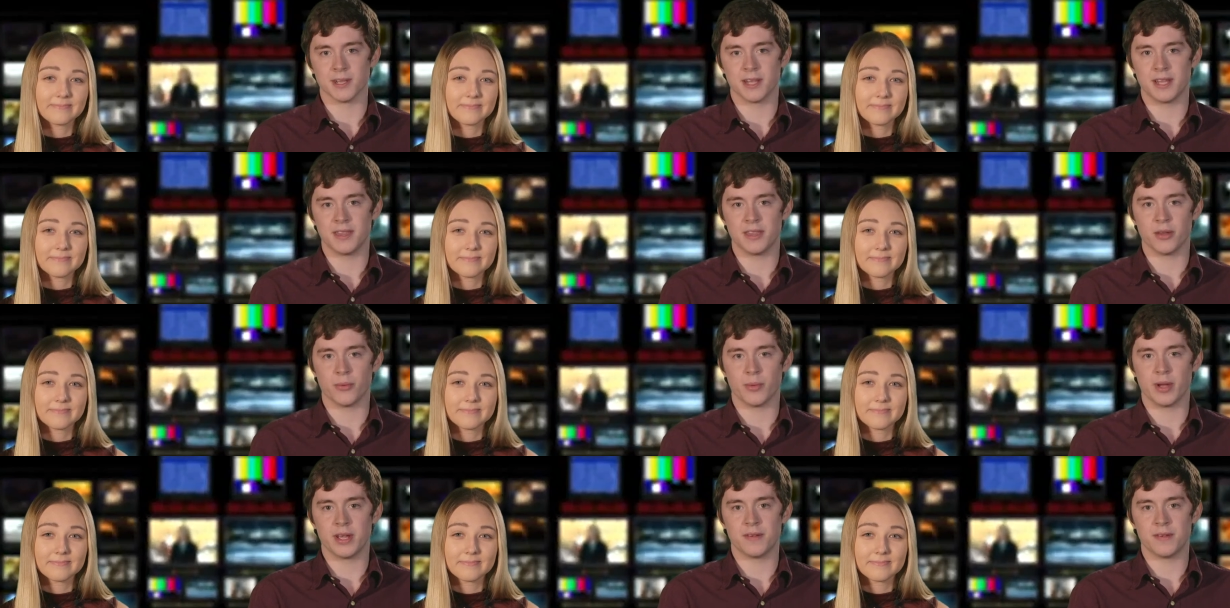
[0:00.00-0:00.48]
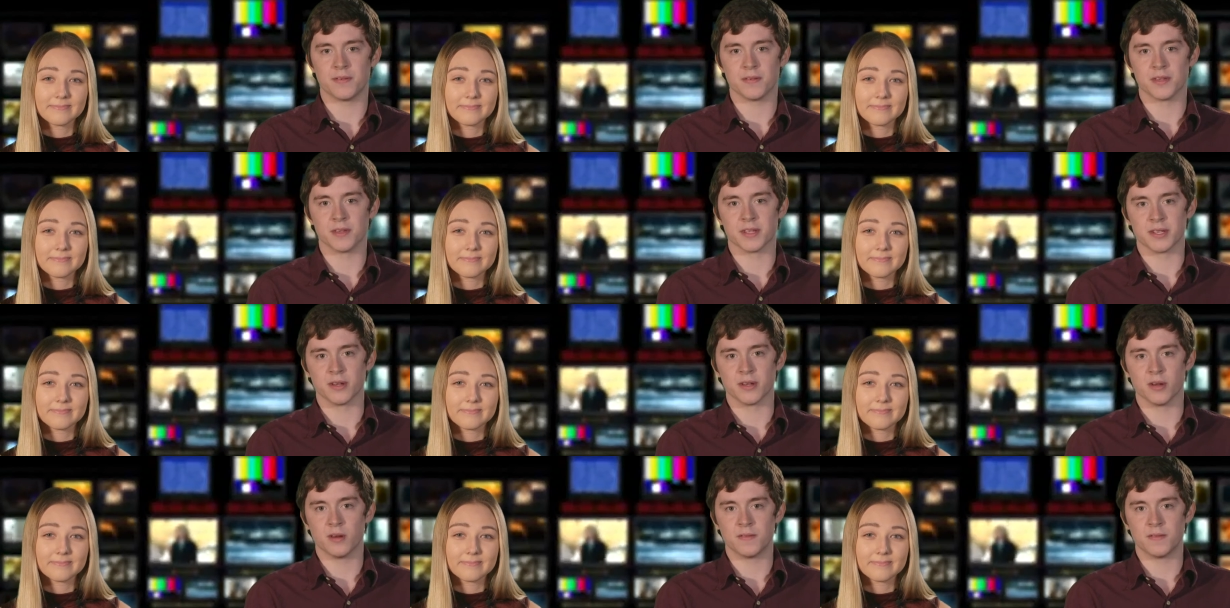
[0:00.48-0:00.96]
Speaker 1: led the way for the
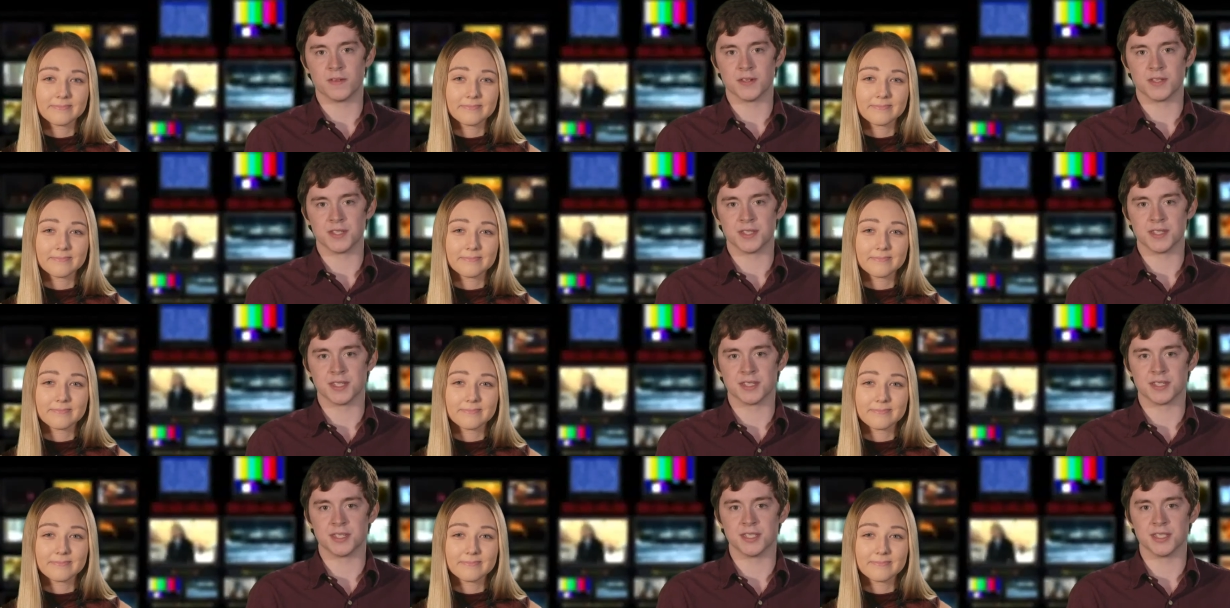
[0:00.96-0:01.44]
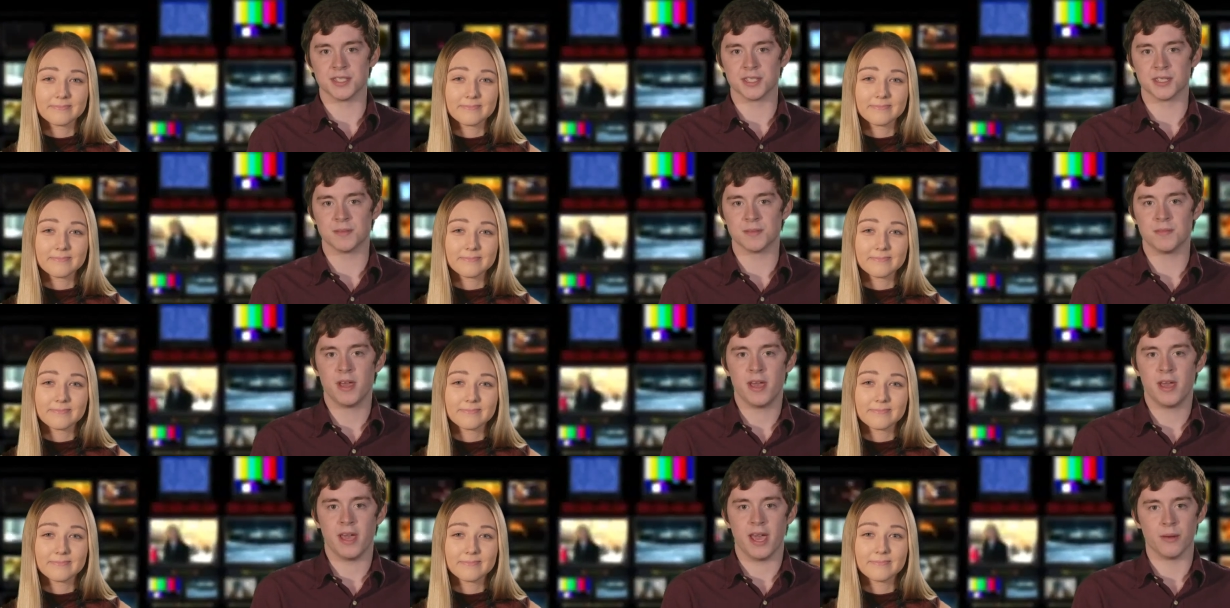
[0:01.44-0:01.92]
Gophers this year
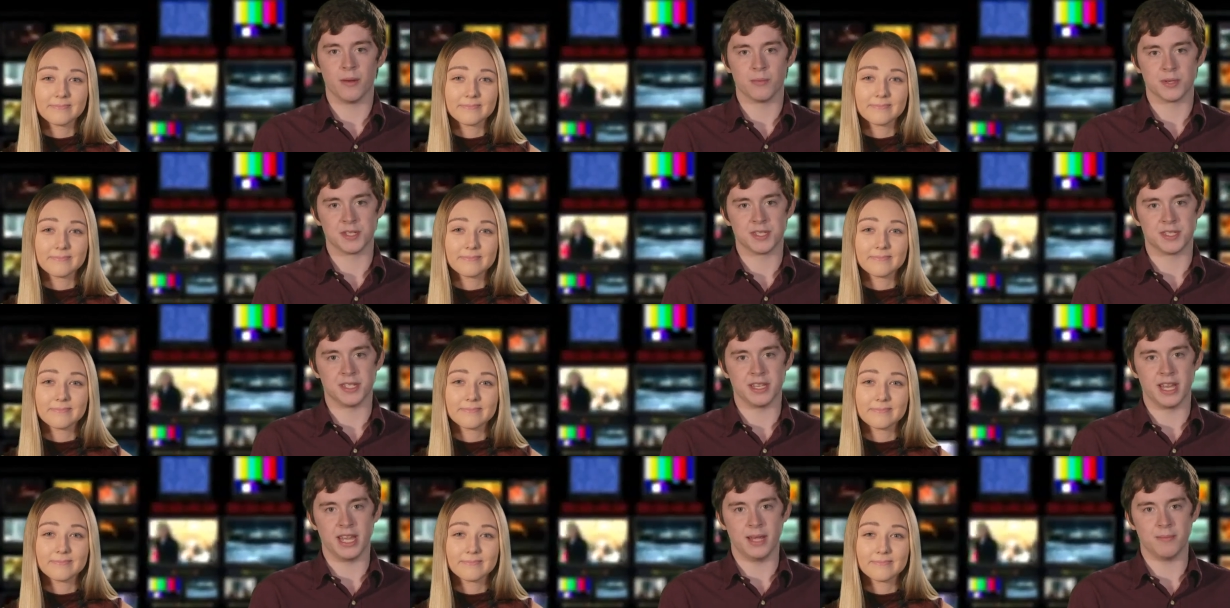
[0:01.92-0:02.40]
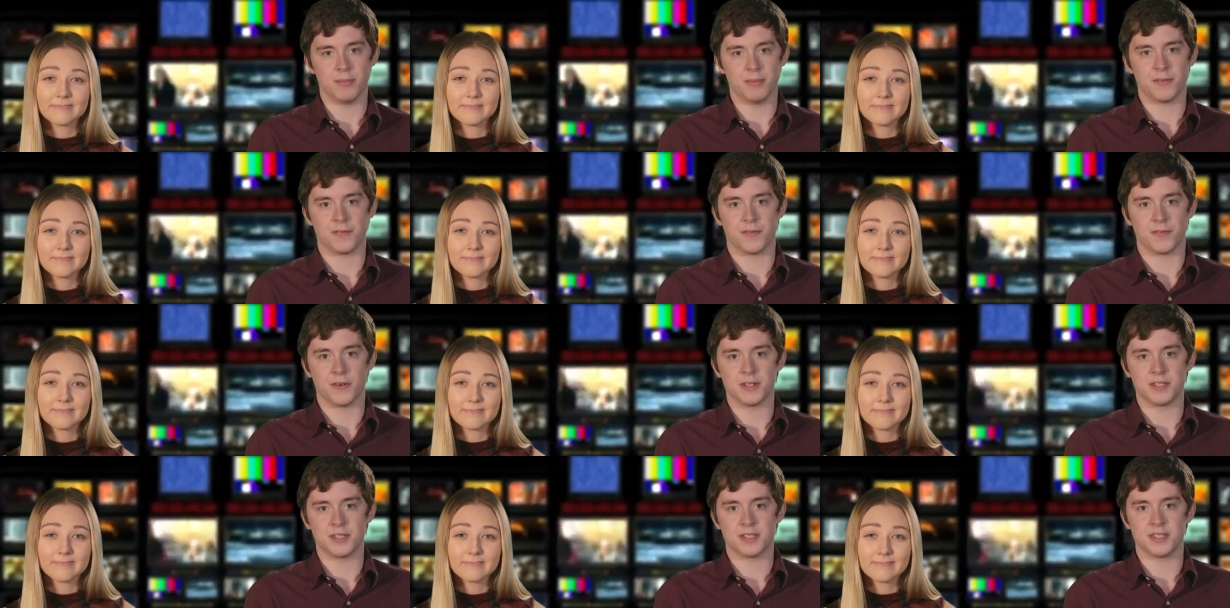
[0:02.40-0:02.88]
and was named
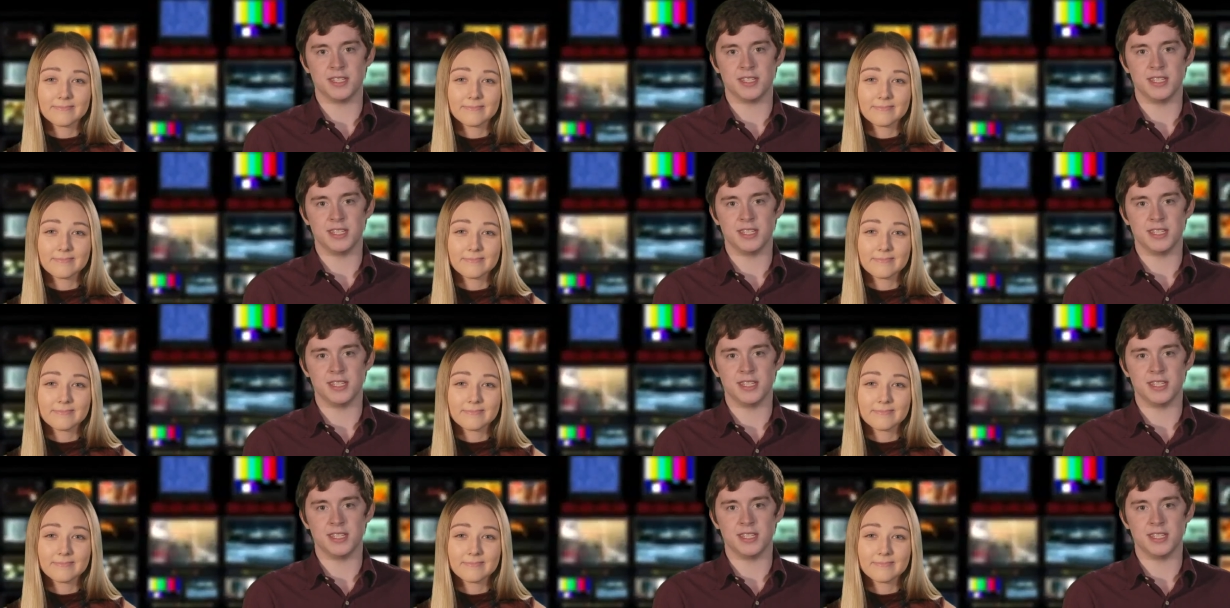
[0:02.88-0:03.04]
first